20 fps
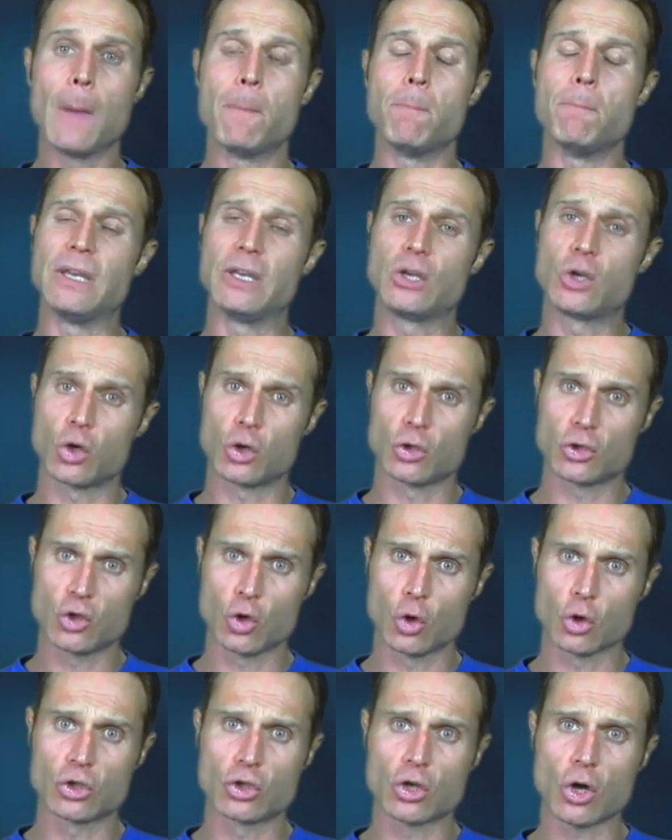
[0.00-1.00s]
because
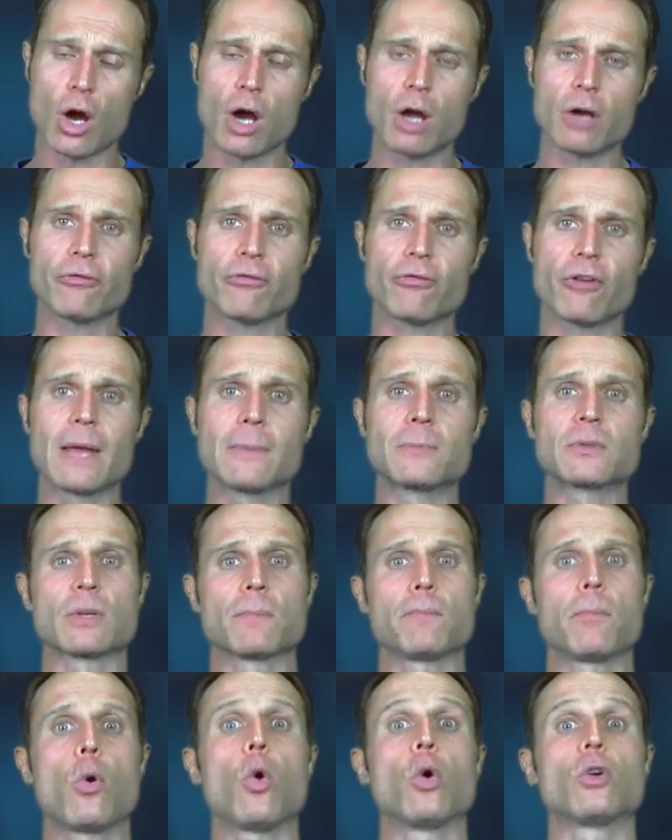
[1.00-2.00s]
your diaphragm
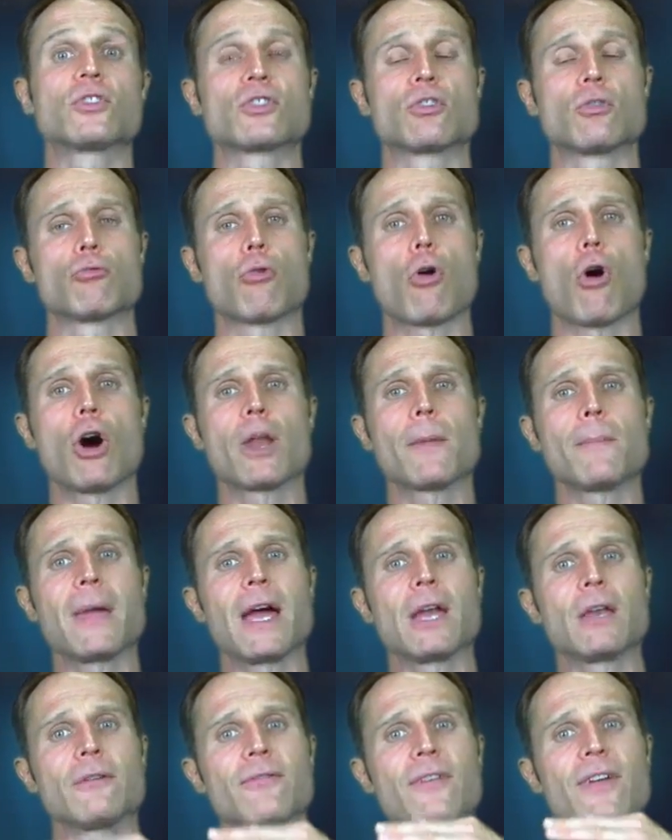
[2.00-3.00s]
supports the right
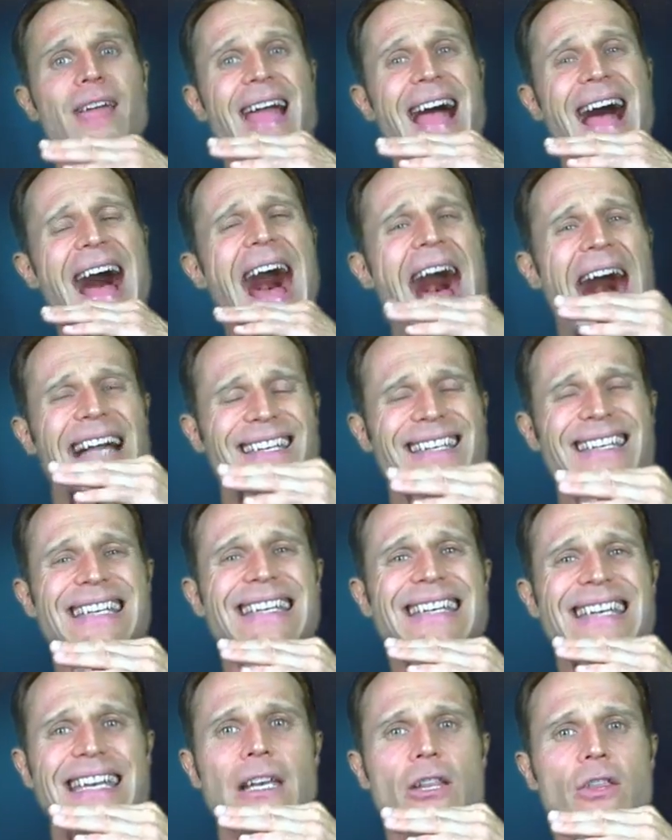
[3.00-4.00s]
amount of air
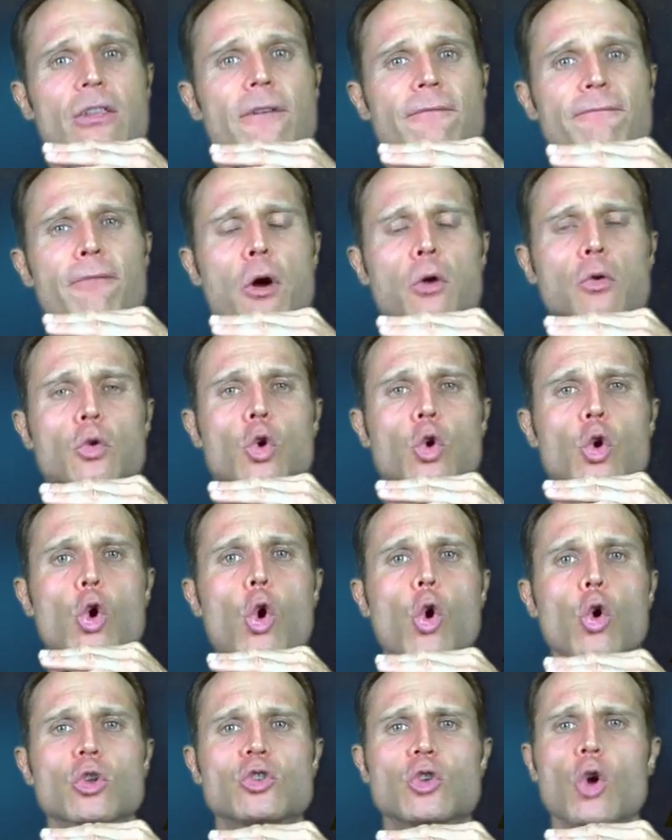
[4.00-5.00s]
underneath the vocal
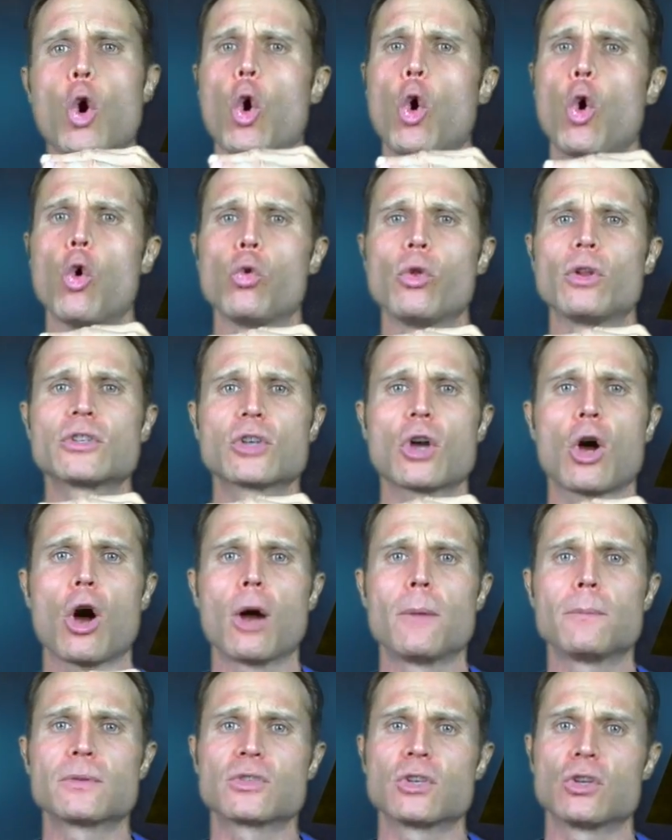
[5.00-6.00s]
cords all the
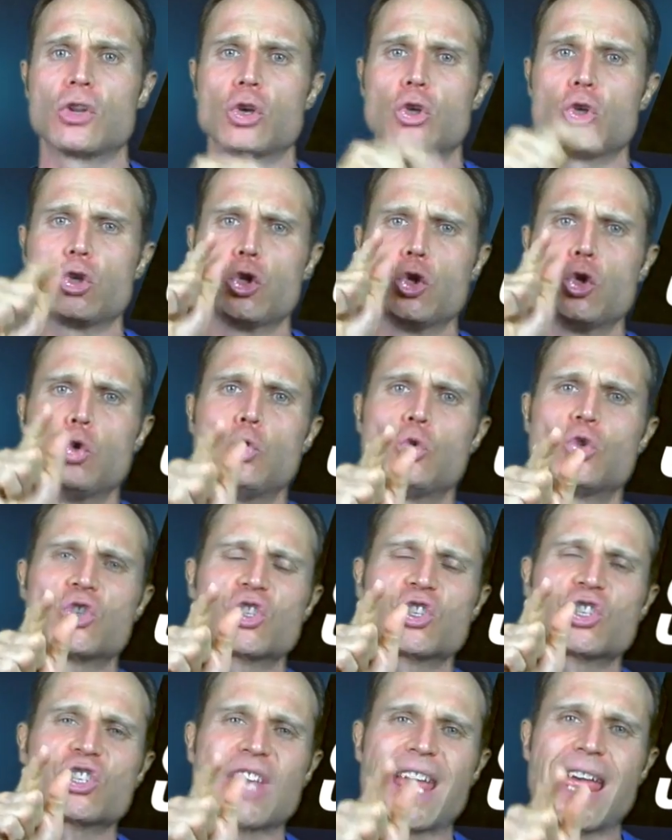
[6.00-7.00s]
time so that you
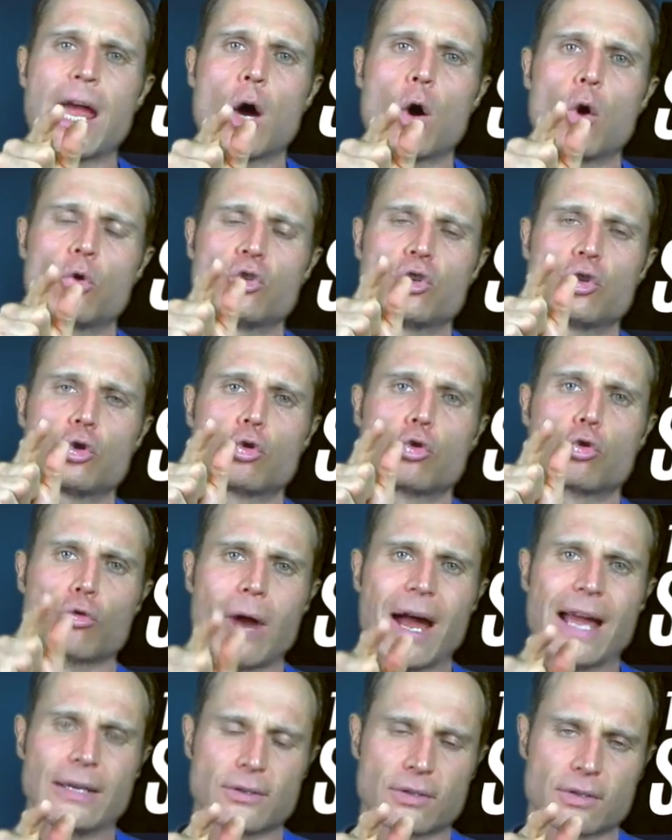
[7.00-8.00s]
sound
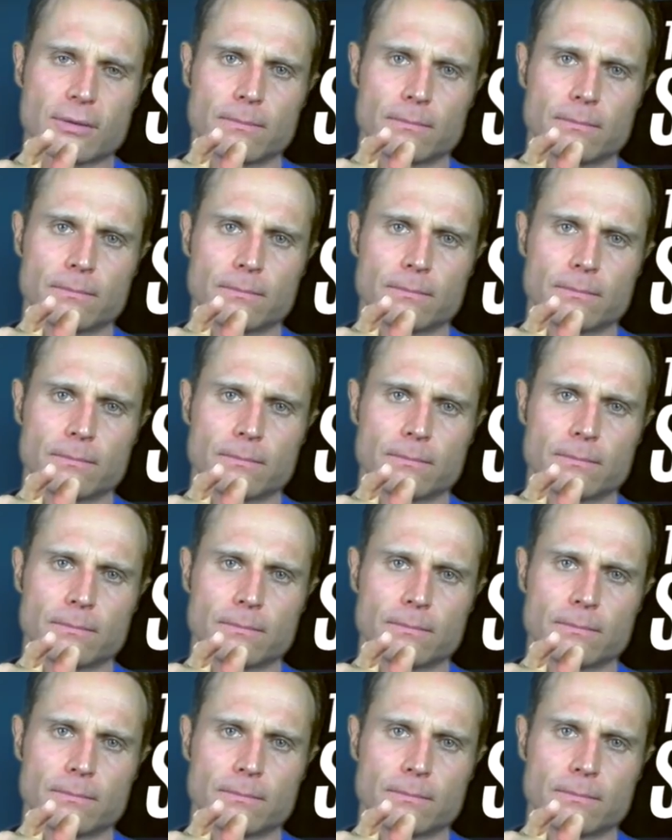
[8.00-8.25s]
great.